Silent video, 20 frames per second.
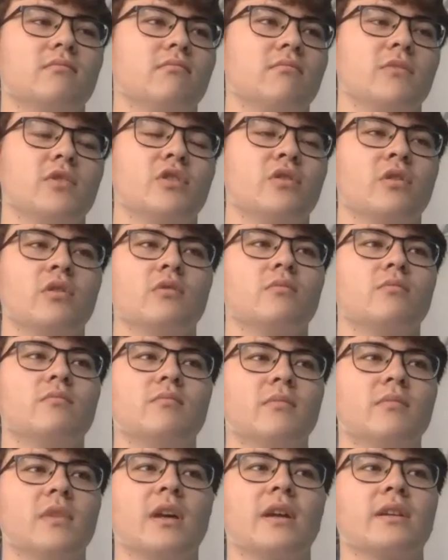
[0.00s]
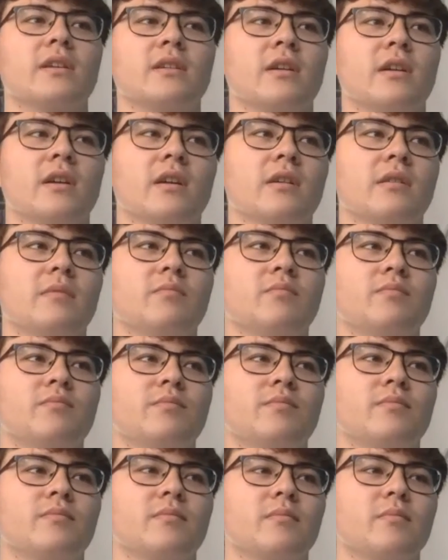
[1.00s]
you know, like
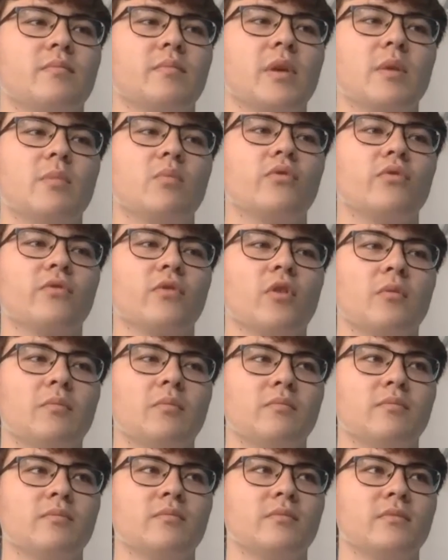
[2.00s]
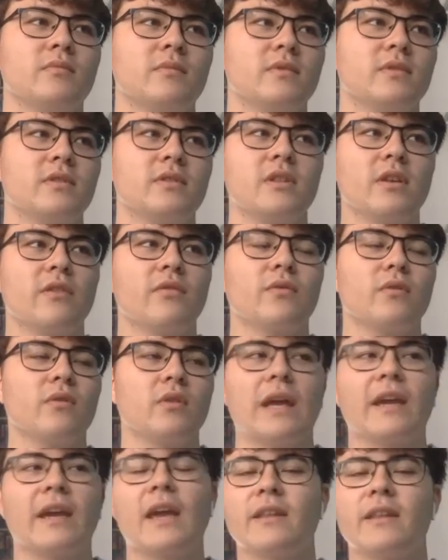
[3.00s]
people from different,
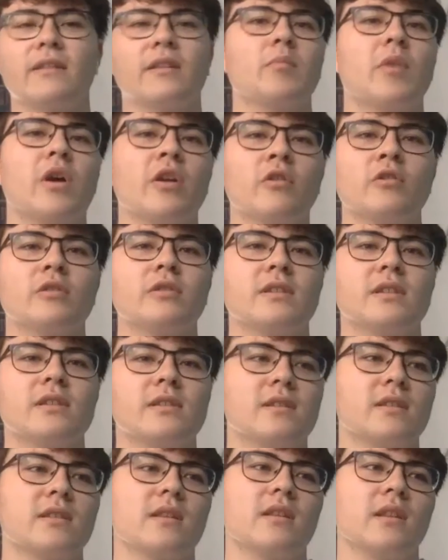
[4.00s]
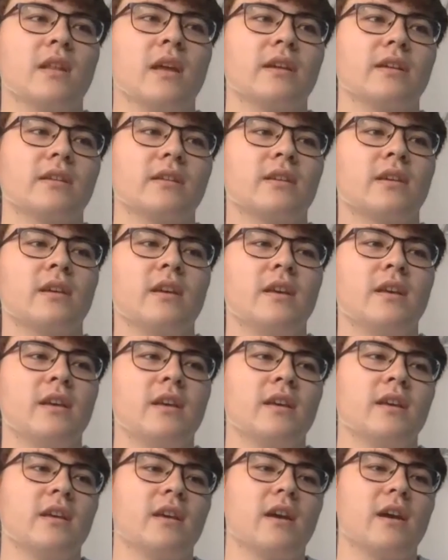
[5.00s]
like ethnic minorities, like
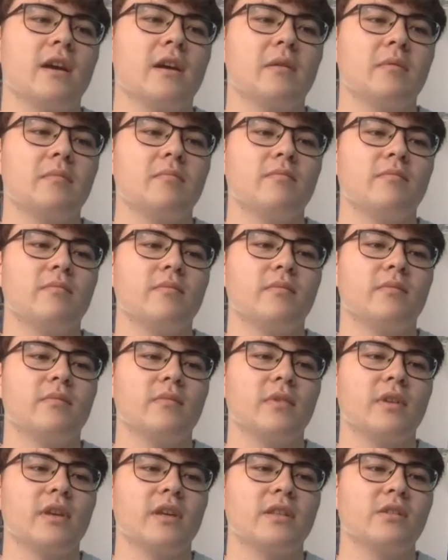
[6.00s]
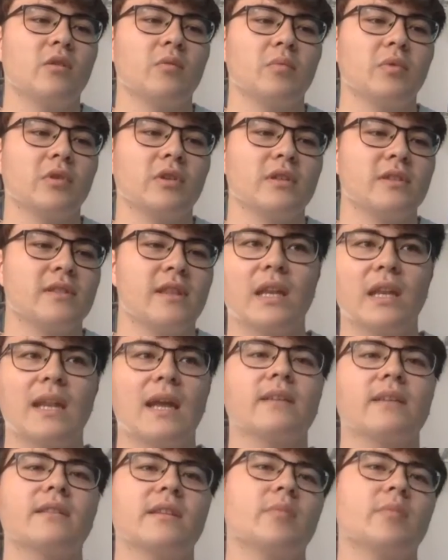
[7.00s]
it's not because they
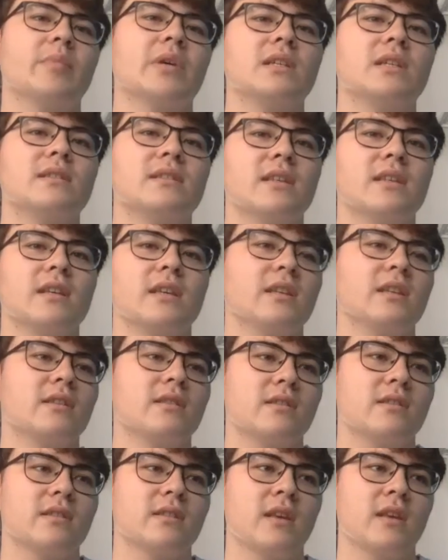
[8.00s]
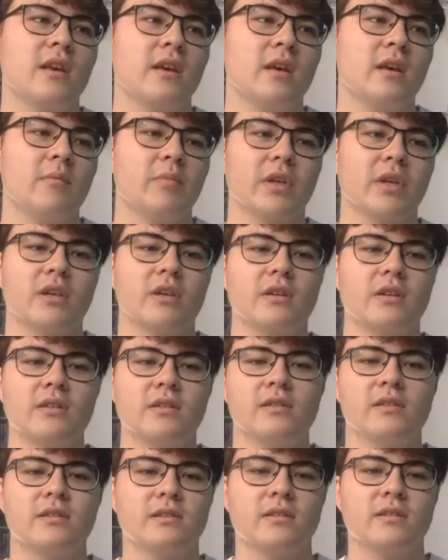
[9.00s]
lack the ability, it's
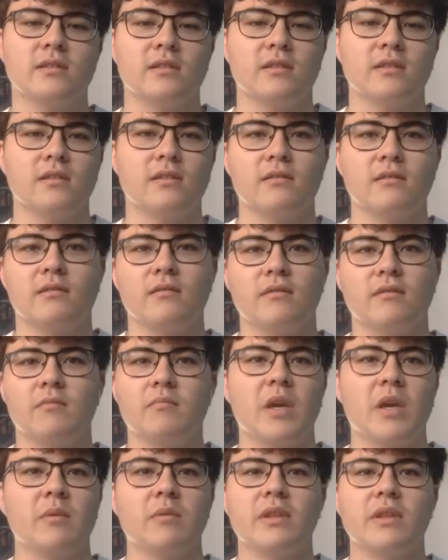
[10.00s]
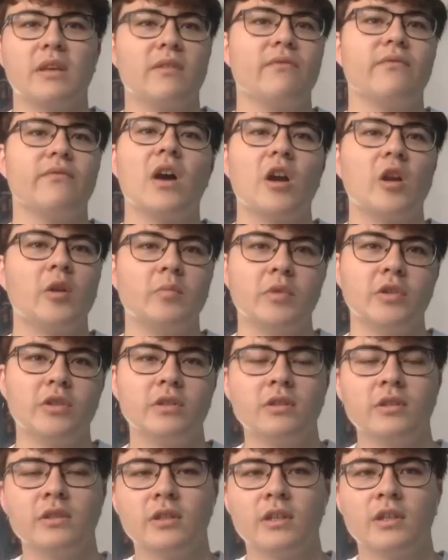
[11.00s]
because maybe the
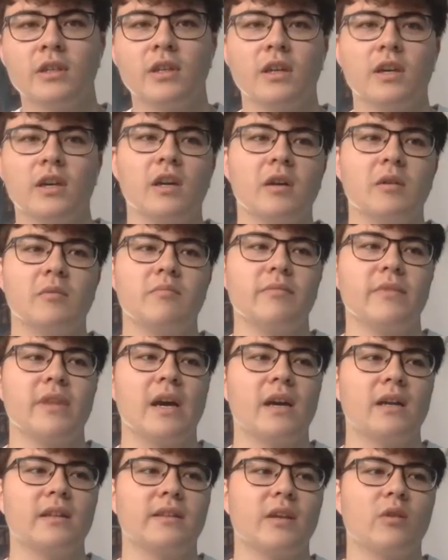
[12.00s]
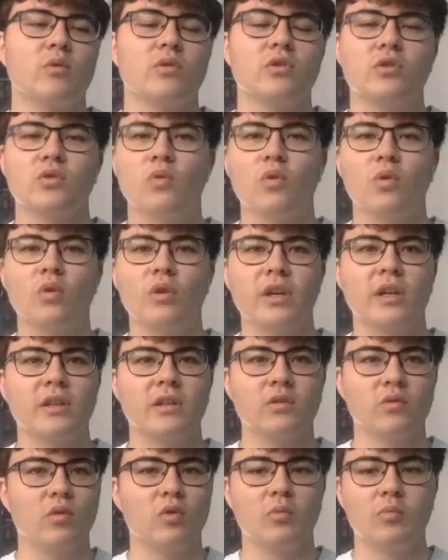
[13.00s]
environment that they were taught
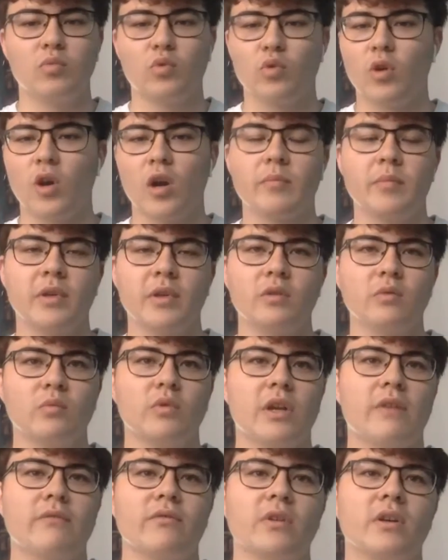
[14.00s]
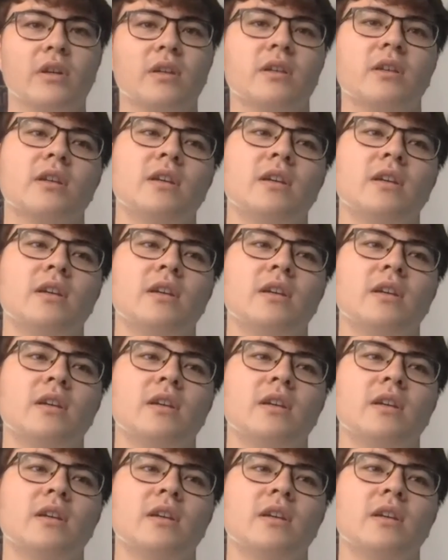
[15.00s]
in or brought up in or whatever.